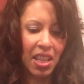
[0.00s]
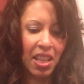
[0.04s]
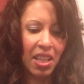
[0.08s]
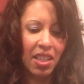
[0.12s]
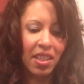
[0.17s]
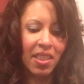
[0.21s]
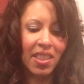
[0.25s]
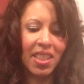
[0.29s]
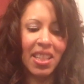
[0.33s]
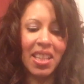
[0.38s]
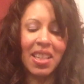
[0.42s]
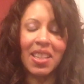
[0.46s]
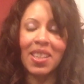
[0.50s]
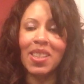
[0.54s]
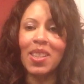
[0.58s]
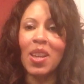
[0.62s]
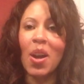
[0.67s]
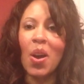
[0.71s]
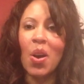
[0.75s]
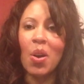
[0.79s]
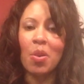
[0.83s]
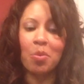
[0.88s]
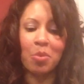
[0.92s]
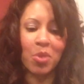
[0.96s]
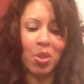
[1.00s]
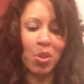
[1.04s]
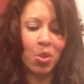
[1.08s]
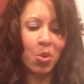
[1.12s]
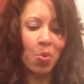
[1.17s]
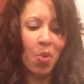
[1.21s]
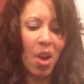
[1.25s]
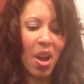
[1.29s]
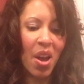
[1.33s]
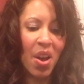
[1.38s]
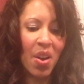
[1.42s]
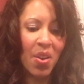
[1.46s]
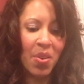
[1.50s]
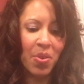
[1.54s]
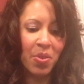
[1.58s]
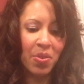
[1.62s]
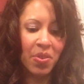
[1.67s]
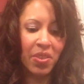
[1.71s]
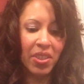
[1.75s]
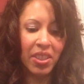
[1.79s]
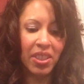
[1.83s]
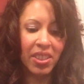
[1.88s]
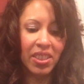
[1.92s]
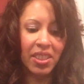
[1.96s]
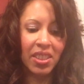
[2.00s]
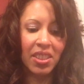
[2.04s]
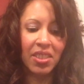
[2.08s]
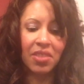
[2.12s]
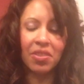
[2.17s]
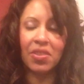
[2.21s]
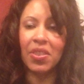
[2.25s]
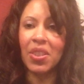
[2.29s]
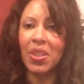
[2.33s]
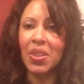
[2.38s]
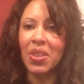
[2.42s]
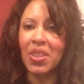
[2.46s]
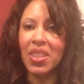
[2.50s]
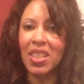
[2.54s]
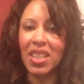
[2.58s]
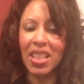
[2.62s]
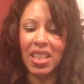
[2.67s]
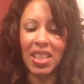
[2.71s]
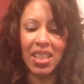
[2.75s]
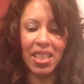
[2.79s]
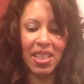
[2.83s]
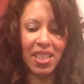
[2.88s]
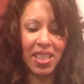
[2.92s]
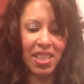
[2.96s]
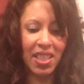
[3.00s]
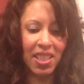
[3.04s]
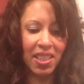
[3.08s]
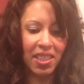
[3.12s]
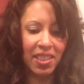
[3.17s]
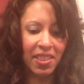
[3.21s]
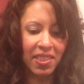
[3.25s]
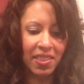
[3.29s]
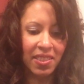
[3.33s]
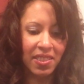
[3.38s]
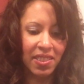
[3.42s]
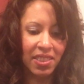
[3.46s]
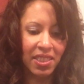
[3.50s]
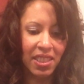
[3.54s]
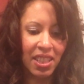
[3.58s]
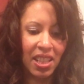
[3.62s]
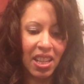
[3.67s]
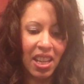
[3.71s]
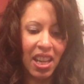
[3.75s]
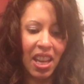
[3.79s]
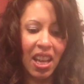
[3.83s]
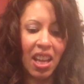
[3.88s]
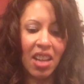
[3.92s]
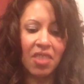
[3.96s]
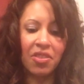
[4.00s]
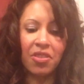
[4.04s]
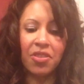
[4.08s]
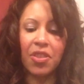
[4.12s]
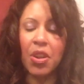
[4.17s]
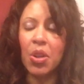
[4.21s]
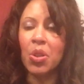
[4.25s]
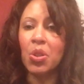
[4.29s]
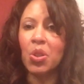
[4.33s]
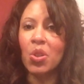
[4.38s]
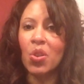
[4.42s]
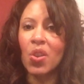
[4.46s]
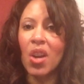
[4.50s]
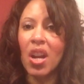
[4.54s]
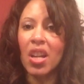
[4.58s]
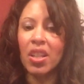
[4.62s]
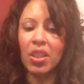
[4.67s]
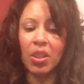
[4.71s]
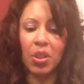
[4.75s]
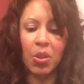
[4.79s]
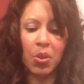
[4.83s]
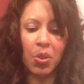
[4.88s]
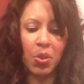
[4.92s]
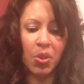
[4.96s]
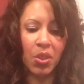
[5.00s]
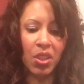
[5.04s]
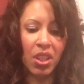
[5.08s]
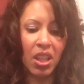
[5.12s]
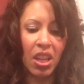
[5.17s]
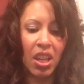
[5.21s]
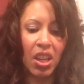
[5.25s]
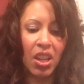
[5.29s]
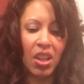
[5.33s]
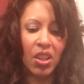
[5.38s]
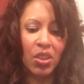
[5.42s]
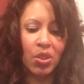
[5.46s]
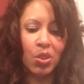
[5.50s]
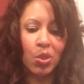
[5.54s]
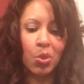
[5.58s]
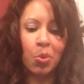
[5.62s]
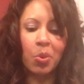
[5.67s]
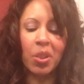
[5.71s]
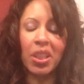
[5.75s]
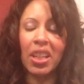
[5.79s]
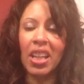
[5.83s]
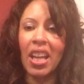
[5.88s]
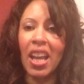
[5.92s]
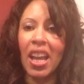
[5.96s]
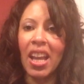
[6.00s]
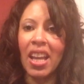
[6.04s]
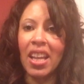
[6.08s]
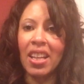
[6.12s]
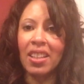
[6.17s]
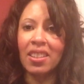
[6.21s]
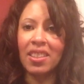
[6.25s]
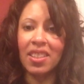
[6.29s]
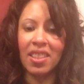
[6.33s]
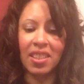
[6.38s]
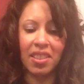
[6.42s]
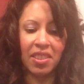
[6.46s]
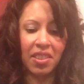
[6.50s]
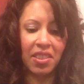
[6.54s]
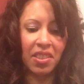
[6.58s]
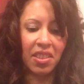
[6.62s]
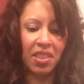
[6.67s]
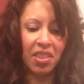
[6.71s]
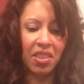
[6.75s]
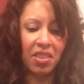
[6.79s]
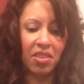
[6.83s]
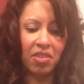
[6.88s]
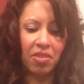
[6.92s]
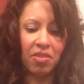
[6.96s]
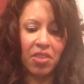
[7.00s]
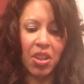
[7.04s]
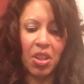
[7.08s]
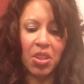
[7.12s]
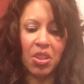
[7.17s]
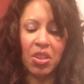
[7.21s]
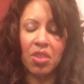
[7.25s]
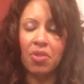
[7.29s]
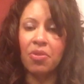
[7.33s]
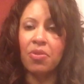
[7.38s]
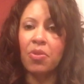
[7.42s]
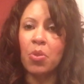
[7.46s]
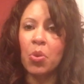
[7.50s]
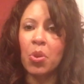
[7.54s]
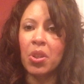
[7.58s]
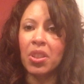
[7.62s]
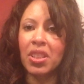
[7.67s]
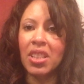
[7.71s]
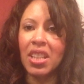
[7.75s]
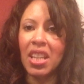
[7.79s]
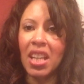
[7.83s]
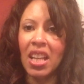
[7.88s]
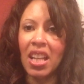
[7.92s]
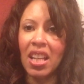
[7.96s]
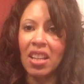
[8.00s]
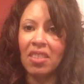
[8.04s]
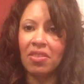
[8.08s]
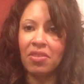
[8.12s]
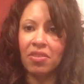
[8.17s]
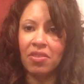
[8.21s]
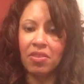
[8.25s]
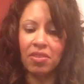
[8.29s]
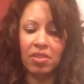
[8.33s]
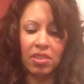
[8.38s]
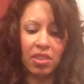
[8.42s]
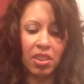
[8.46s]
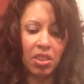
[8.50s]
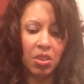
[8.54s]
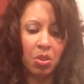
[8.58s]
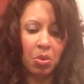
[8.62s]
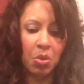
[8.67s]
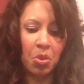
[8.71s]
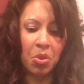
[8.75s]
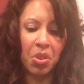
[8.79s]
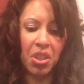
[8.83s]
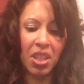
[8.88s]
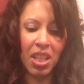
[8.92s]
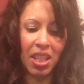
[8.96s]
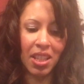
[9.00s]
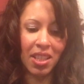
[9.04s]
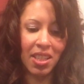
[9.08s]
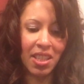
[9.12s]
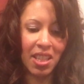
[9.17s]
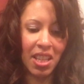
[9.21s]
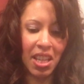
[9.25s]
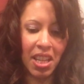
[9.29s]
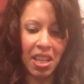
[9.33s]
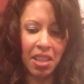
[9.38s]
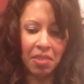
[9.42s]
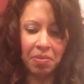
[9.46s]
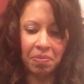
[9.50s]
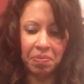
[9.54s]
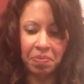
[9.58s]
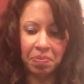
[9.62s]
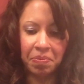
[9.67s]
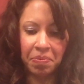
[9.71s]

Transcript: See Psalms 12, verse 6, in First Chronicles 28, verse 14 through 16.